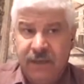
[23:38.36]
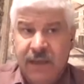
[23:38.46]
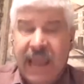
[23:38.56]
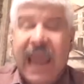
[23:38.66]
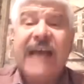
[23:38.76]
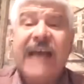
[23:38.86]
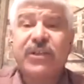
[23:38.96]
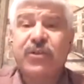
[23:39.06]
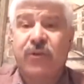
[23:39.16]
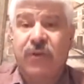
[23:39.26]
asked
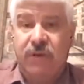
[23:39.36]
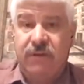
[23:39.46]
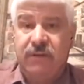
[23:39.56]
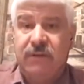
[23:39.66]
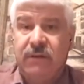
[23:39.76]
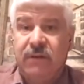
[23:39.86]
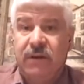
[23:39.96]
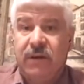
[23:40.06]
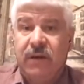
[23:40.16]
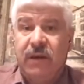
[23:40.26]
her
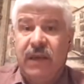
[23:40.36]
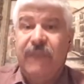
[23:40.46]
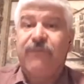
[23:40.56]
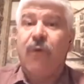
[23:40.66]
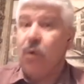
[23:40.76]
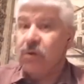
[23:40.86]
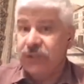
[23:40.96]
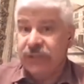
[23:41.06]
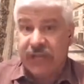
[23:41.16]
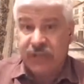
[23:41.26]
if oral
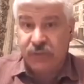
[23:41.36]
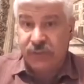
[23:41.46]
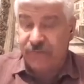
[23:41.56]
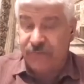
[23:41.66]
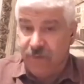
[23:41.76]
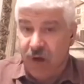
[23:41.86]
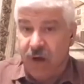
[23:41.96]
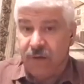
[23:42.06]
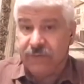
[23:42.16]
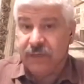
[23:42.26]
sex was
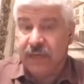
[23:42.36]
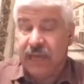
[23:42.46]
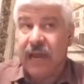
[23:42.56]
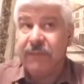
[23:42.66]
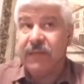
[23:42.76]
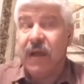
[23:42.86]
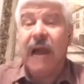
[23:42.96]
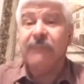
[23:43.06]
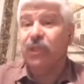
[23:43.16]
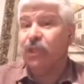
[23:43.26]
involved. And I mean,
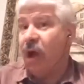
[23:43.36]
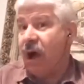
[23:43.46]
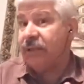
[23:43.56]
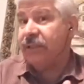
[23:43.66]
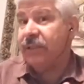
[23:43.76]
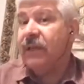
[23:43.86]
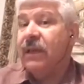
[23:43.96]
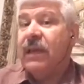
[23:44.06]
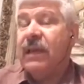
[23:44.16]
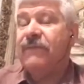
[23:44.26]
I'm shocked.
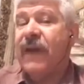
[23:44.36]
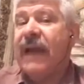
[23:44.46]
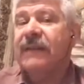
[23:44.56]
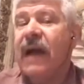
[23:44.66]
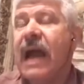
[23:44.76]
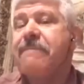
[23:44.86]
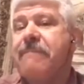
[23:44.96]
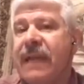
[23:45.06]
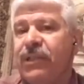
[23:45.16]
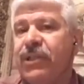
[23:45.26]
In fact, I
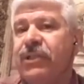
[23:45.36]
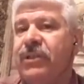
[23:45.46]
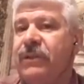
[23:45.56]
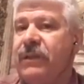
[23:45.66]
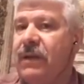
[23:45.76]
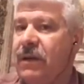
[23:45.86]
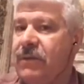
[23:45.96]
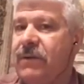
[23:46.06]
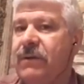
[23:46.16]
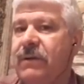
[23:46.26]
mentioned to the
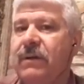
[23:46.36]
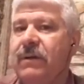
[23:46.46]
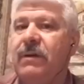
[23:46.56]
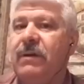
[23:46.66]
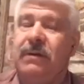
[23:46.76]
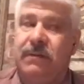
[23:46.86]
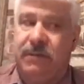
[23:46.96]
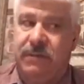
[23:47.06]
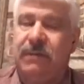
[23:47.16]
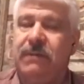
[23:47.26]
other
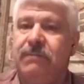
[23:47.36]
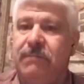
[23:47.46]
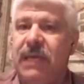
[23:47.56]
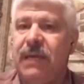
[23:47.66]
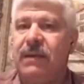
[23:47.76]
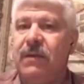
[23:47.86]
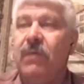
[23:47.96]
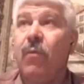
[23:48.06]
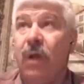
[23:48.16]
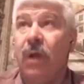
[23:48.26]
men
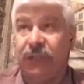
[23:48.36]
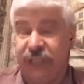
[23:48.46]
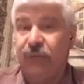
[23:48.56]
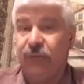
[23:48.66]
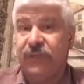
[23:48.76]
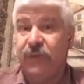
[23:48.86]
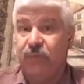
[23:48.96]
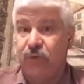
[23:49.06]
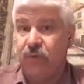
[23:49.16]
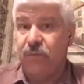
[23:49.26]
while she was in the
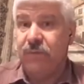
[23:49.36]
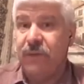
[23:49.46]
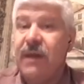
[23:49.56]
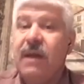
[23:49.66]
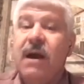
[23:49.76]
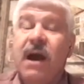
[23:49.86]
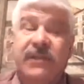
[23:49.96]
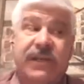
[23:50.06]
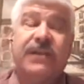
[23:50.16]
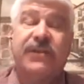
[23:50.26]
room, I
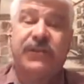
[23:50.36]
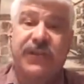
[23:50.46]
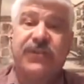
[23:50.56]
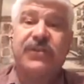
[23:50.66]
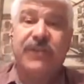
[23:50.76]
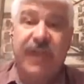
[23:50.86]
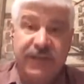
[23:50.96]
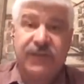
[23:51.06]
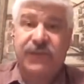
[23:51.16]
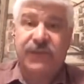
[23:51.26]
said, is this
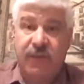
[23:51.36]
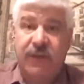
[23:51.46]
necessary?